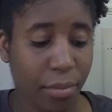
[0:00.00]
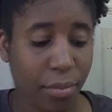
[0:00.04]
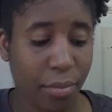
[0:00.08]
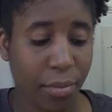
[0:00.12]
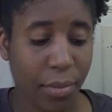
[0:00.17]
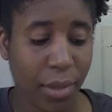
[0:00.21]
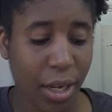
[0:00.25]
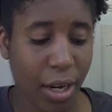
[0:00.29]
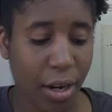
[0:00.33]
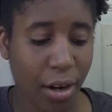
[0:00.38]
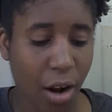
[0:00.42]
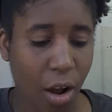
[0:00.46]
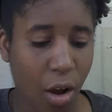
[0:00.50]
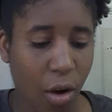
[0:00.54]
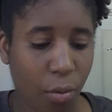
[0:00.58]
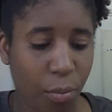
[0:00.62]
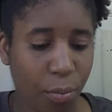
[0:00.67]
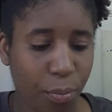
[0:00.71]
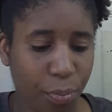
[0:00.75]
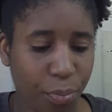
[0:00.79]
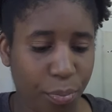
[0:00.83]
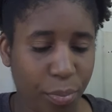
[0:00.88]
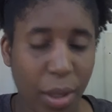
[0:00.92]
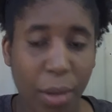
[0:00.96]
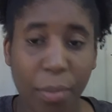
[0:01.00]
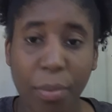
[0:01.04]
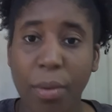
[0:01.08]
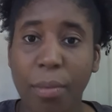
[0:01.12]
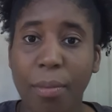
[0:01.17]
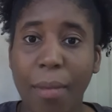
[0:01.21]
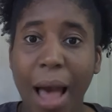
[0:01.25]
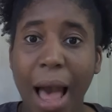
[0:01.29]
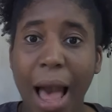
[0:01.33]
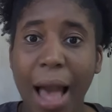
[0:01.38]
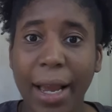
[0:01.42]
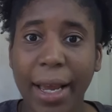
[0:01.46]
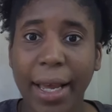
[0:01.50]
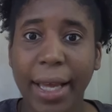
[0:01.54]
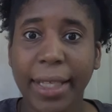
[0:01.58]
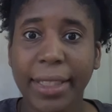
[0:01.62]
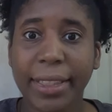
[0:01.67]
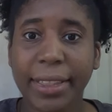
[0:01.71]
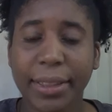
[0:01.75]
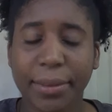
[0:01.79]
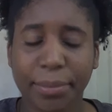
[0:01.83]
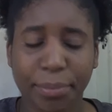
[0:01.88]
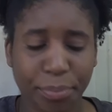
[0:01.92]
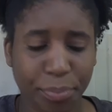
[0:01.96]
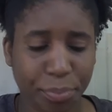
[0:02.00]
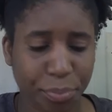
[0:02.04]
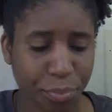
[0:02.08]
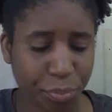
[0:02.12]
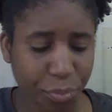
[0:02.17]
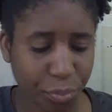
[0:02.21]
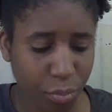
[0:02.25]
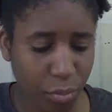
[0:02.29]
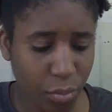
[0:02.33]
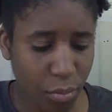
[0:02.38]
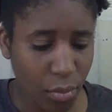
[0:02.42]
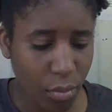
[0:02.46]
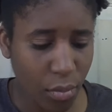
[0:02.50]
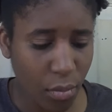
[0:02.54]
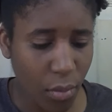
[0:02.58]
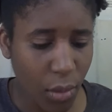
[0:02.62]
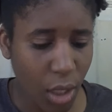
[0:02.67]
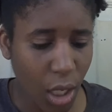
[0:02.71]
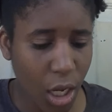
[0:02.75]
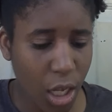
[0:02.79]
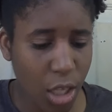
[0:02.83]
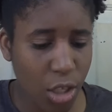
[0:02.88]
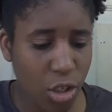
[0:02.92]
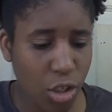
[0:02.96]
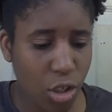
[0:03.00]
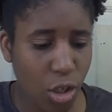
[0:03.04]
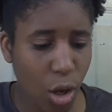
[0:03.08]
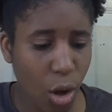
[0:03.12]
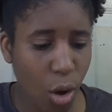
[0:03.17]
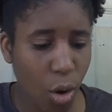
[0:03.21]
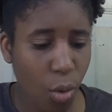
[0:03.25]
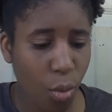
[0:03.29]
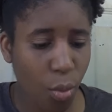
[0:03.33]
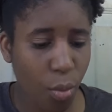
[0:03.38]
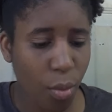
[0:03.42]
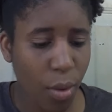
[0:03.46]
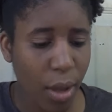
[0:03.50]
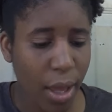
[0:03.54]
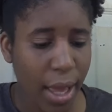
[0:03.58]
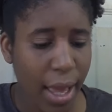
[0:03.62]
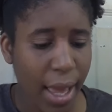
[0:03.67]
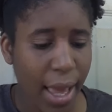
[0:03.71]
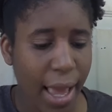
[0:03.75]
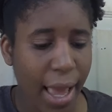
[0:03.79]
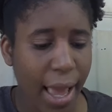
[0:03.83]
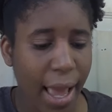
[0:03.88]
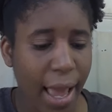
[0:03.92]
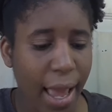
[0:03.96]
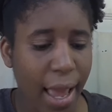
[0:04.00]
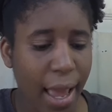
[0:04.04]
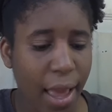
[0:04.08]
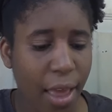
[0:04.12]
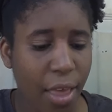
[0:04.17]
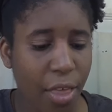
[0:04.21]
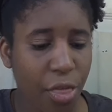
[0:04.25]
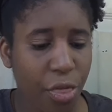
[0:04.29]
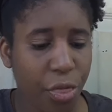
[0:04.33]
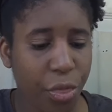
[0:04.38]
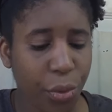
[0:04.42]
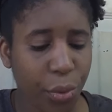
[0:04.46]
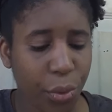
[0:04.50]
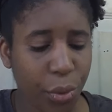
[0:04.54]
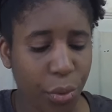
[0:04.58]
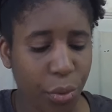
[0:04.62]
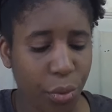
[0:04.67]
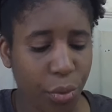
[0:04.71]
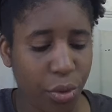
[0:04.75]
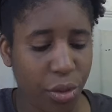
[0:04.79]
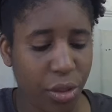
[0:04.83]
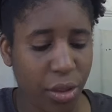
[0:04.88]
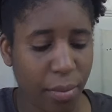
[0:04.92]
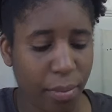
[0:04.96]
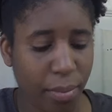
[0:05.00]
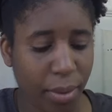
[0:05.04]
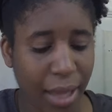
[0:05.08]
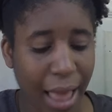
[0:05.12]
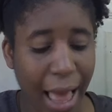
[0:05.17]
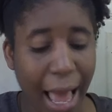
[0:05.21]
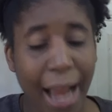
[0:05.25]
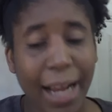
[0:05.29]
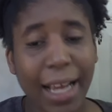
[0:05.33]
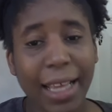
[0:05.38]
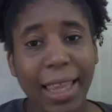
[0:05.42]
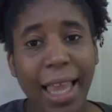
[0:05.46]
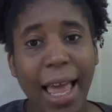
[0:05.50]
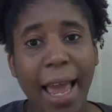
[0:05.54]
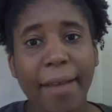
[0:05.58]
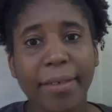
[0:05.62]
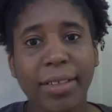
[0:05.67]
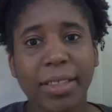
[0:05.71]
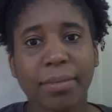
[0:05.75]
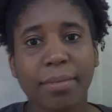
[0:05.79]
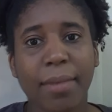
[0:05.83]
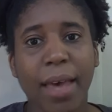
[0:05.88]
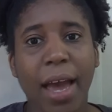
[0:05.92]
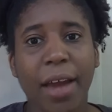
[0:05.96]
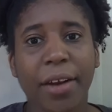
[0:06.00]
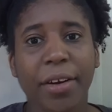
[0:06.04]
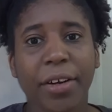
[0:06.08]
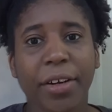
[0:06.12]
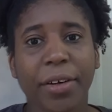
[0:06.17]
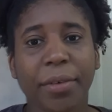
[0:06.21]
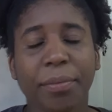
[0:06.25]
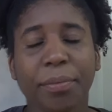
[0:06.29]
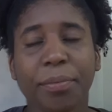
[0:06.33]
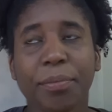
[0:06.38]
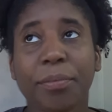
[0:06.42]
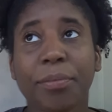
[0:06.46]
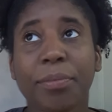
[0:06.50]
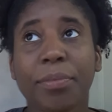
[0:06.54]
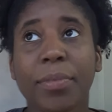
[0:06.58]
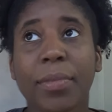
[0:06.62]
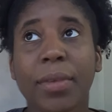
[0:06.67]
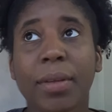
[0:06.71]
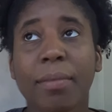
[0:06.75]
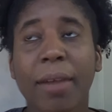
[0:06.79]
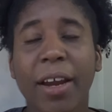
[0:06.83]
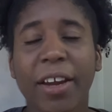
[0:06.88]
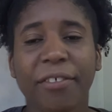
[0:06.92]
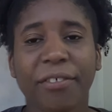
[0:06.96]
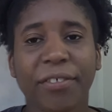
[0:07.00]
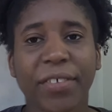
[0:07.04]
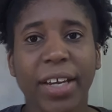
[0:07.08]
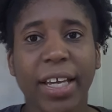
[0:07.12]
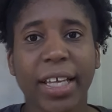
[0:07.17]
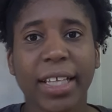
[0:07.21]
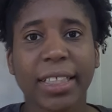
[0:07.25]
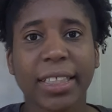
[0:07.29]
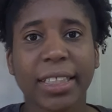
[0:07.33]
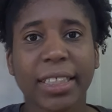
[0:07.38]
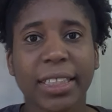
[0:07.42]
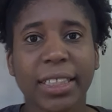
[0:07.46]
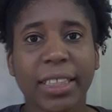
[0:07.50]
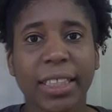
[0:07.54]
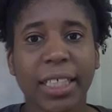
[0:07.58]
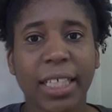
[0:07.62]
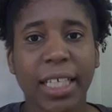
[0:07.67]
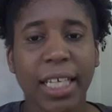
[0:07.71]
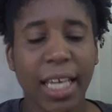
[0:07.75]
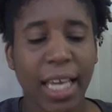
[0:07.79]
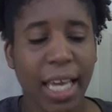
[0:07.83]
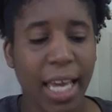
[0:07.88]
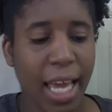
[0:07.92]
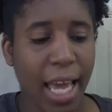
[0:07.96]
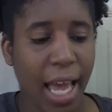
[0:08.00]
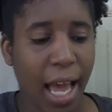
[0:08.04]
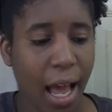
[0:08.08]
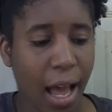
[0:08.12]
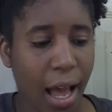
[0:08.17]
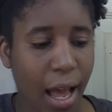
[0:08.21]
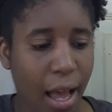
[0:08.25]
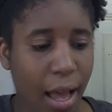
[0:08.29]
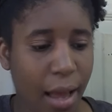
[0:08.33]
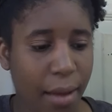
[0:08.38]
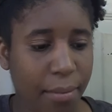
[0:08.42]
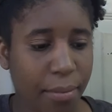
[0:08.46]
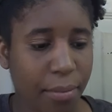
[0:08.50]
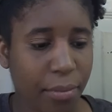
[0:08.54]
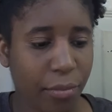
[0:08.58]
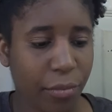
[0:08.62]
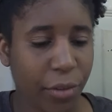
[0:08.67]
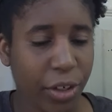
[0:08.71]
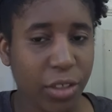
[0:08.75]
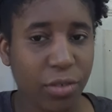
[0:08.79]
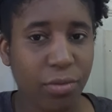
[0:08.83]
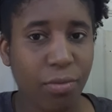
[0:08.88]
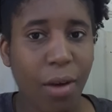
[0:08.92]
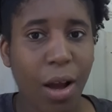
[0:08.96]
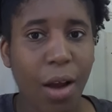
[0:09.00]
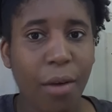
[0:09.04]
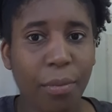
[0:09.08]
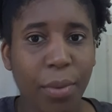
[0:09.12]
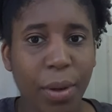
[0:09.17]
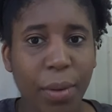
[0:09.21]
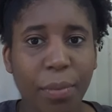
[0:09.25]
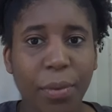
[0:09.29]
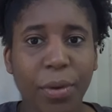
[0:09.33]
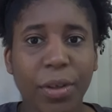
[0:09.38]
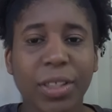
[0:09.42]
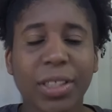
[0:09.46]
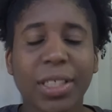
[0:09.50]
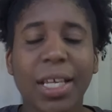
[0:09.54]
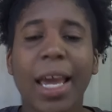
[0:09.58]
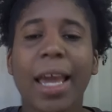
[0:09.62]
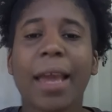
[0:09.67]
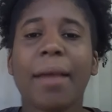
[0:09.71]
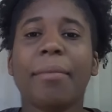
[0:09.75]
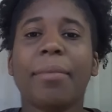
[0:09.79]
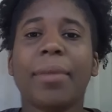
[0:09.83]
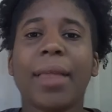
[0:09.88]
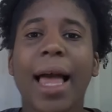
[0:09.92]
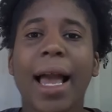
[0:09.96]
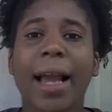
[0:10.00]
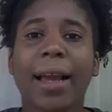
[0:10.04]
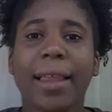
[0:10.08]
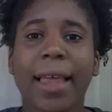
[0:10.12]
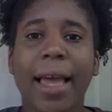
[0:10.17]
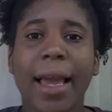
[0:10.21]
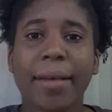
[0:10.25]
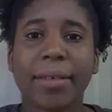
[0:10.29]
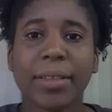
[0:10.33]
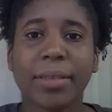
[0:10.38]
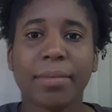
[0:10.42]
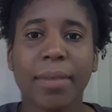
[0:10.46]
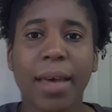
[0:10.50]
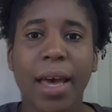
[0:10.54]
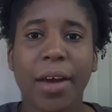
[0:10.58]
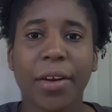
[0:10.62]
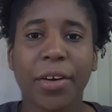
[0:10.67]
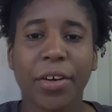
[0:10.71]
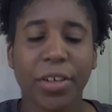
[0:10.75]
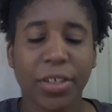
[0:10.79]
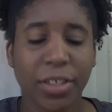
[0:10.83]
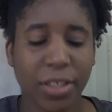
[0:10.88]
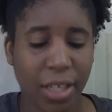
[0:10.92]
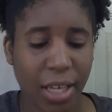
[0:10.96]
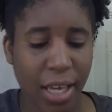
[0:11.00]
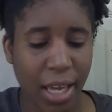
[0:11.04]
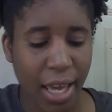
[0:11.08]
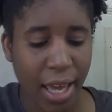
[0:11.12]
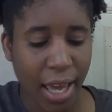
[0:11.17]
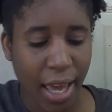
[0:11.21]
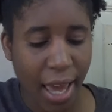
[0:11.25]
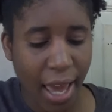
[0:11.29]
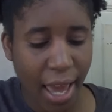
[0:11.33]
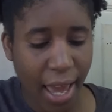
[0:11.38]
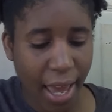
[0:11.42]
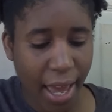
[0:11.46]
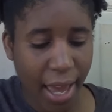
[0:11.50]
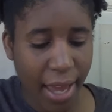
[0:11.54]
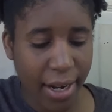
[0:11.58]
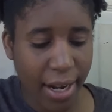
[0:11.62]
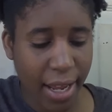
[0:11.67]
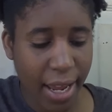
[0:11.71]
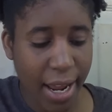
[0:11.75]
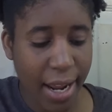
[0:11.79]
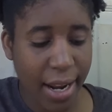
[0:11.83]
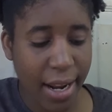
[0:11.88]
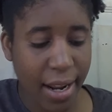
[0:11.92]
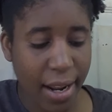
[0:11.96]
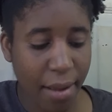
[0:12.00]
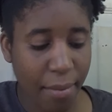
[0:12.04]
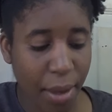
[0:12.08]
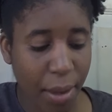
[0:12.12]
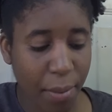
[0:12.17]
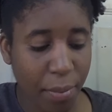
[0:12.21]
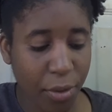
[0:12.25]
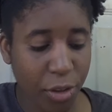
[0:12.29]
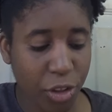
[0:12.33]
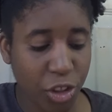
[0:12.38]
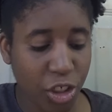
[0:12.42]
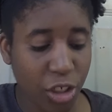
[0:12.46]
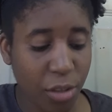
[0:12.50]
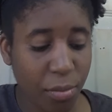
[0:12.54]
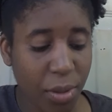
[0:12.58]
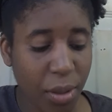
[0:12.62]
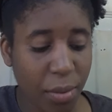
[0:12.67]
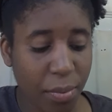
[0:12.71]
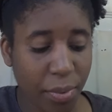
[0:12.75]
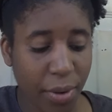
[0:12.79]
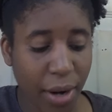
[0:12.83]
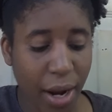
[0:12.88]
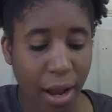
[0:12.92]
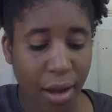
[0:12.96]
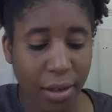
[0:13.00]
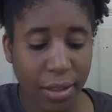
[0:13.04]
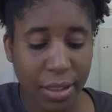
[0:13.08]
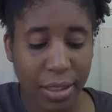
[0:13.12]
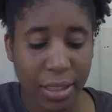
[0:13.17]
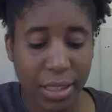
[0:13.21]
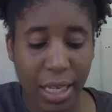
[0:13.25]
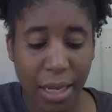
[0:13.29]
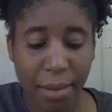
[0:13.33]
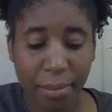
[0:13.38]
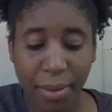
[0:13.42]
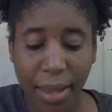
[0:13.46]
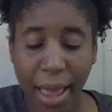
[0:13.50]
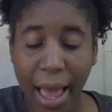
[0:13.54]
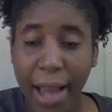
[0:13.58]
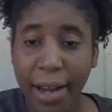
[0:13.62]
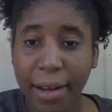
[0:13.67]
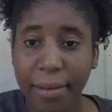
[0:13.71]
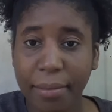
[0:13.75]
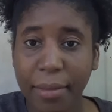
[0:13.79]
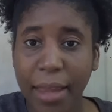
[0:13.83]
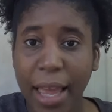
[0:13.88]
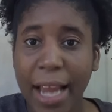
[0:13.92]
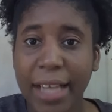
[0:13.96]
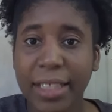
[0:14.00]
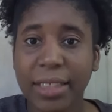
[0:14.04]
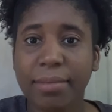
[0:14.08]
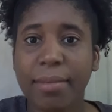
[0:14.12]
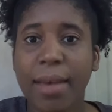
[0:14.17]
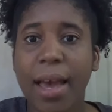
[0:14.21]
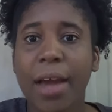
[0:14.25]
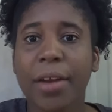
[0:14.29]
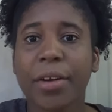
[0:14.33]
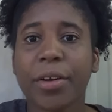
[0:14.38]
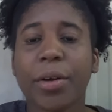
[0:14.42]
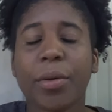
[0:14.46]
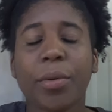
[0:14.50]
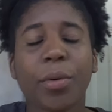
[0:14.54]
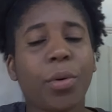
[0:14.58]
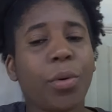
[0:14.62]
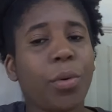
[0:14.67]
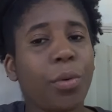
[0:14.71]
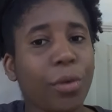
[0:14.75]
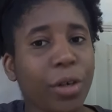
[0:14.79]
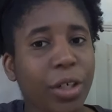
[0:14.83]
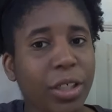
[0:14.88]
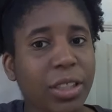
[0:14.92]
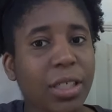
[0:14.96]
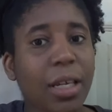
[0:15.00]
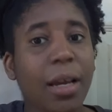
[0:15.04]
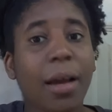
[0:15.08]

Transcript: You know, people mock us. And so, through the Black Lives Matter, my friends, reason why people are saying Black Lives Matter, and people should be proud to say Black Lives Matter, of course,